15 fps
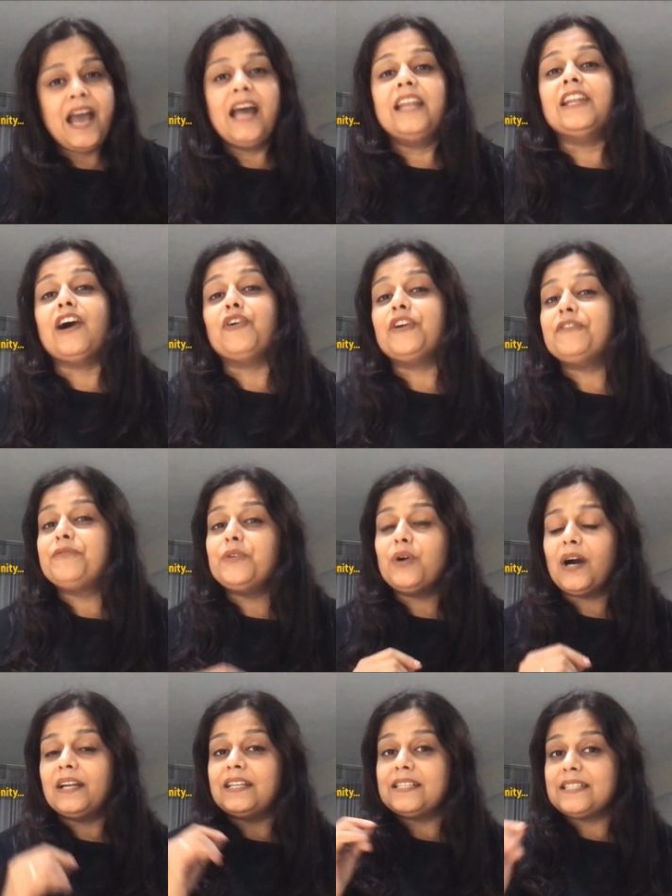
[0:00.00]
now if you
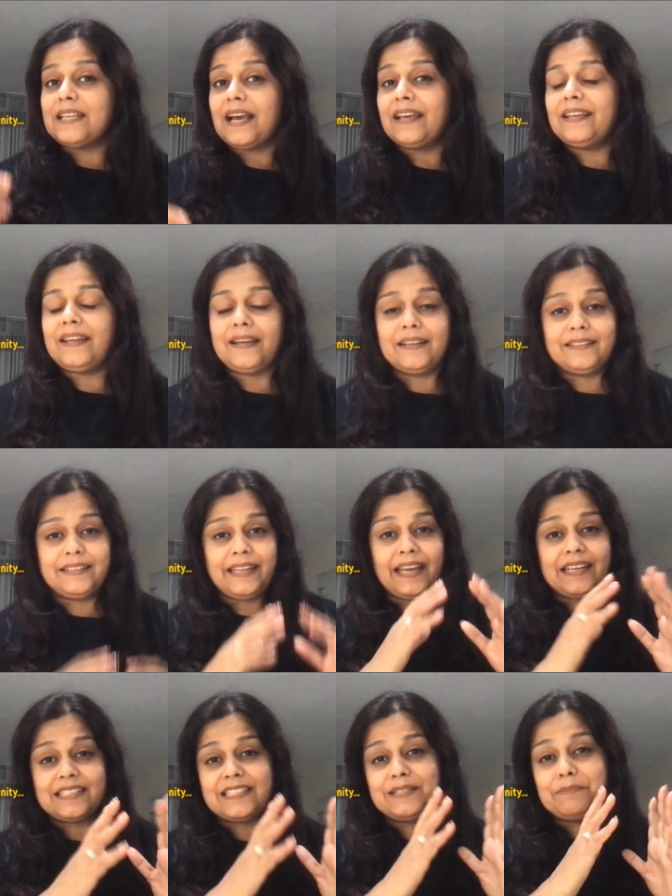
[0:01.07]
are designing a
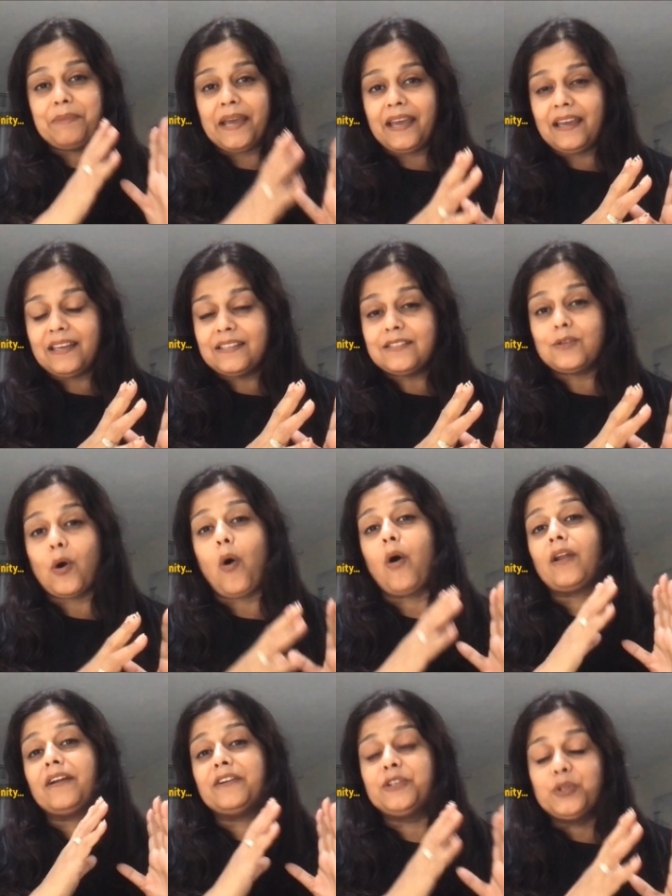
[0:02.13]
text based or
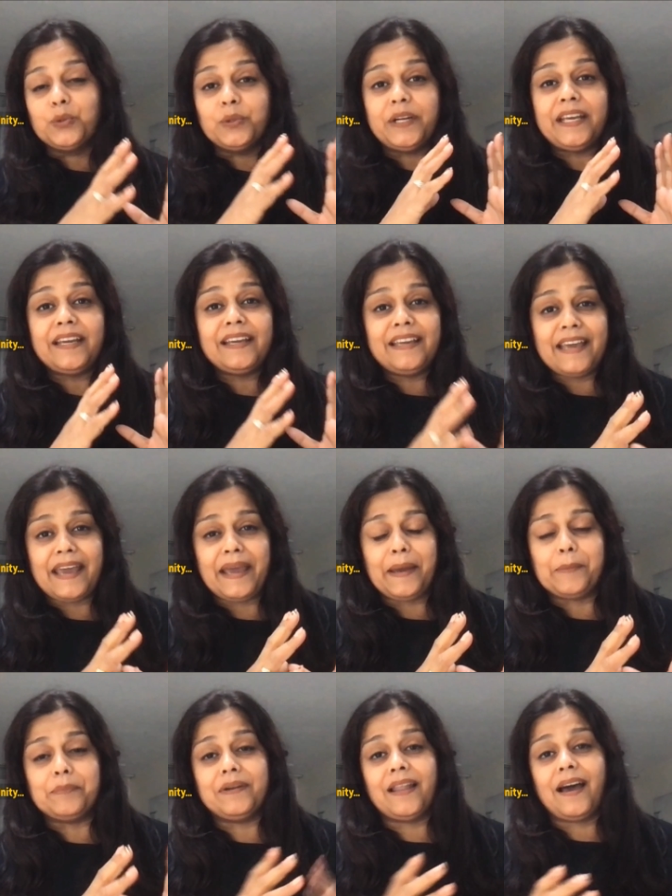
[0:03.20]
a 2d
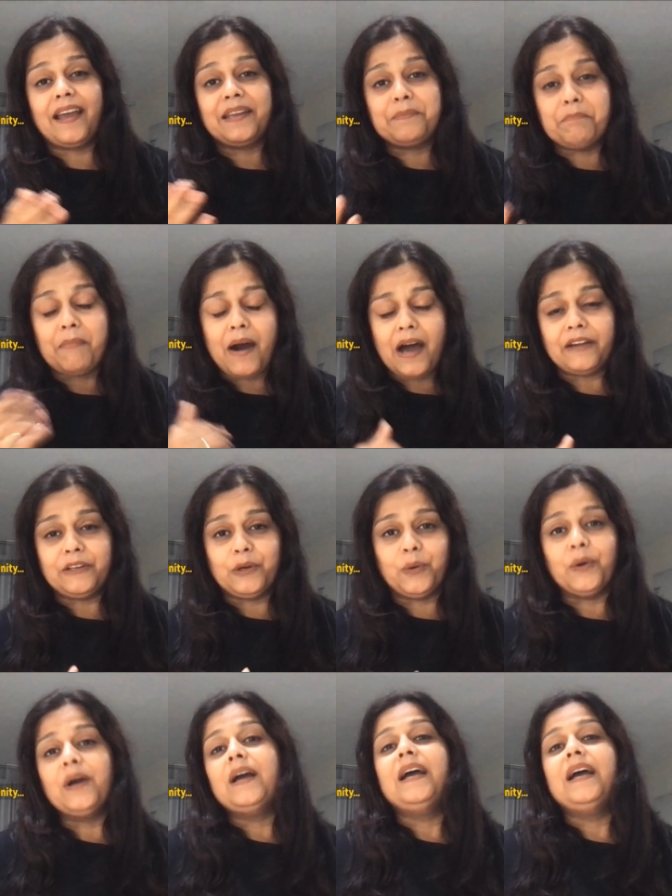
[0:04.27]
game like mario